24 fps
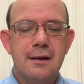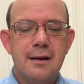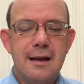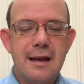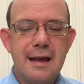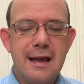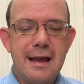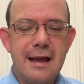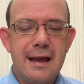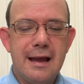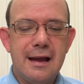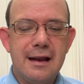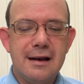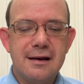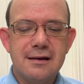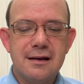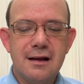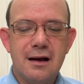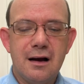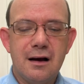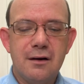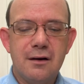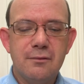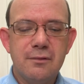And
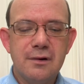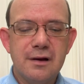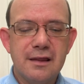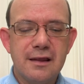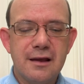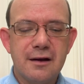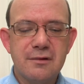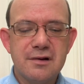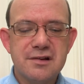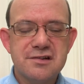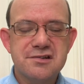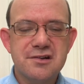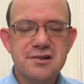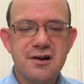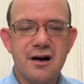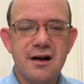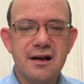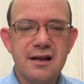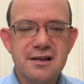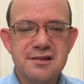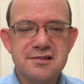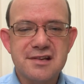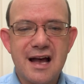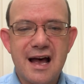uh, we then we saw
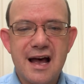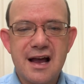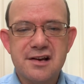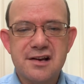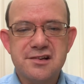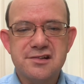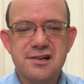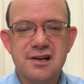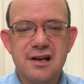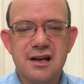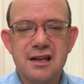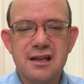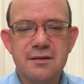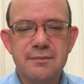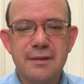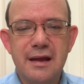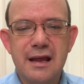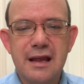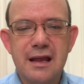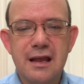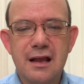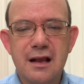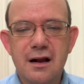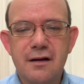his action in the
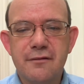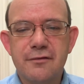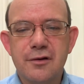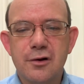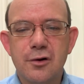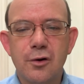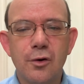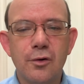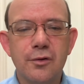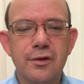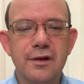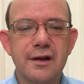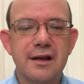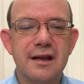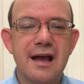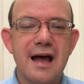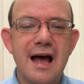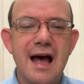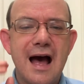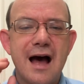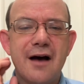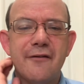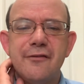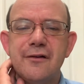making of the golden
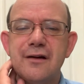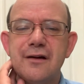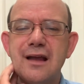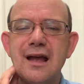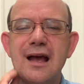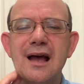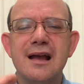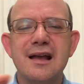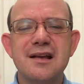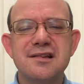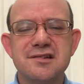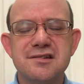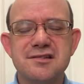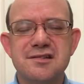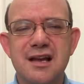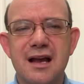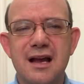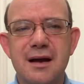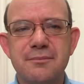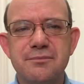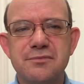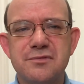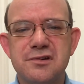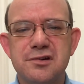calf. Again, his
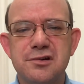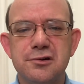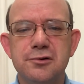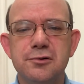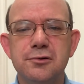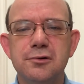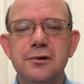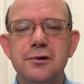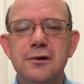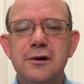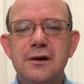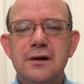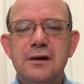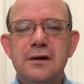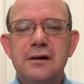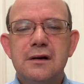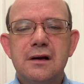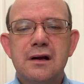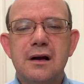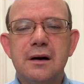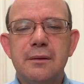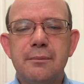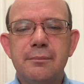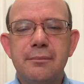attempt to
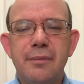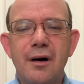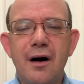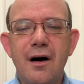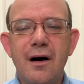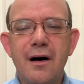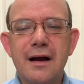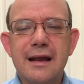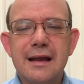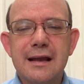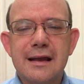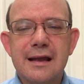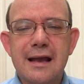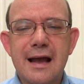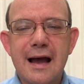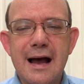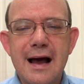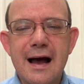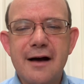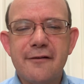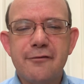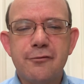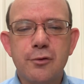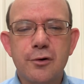combine
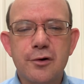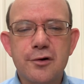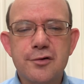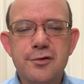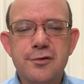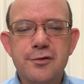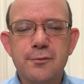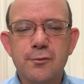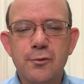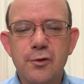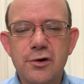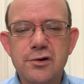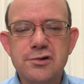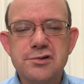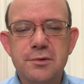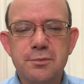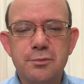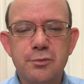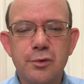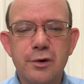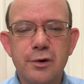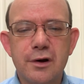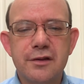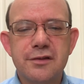calf
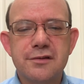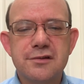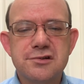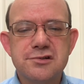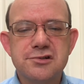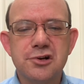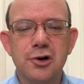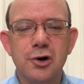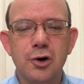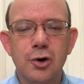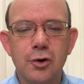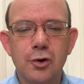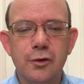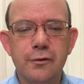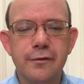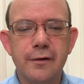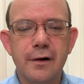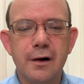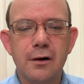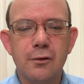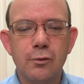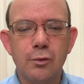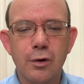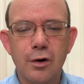worship with
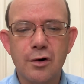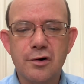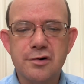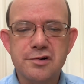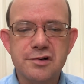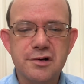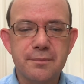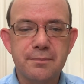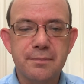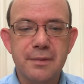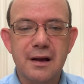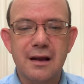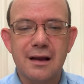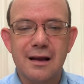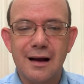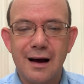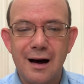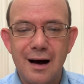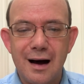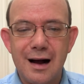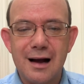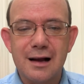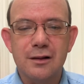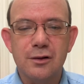Jehovah worship. And
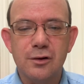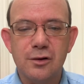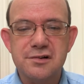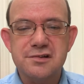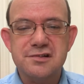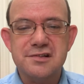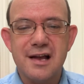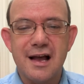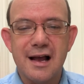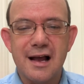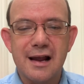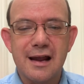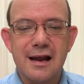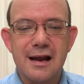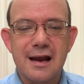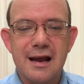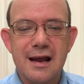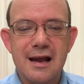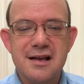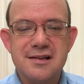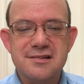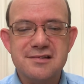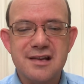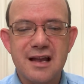God looks at it
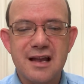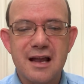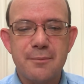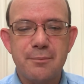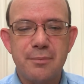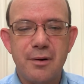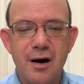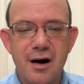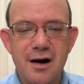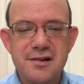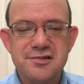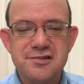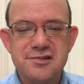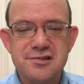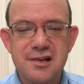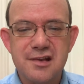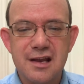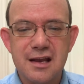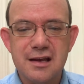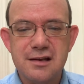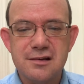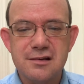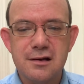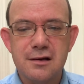as
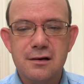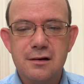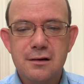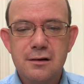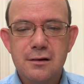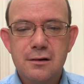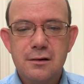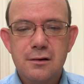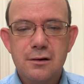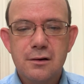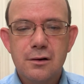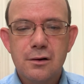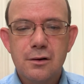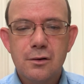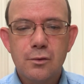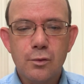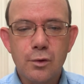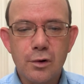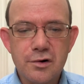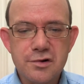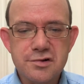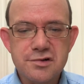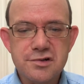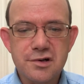apostate
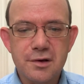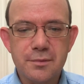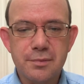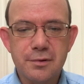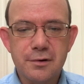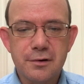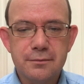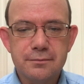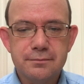worship.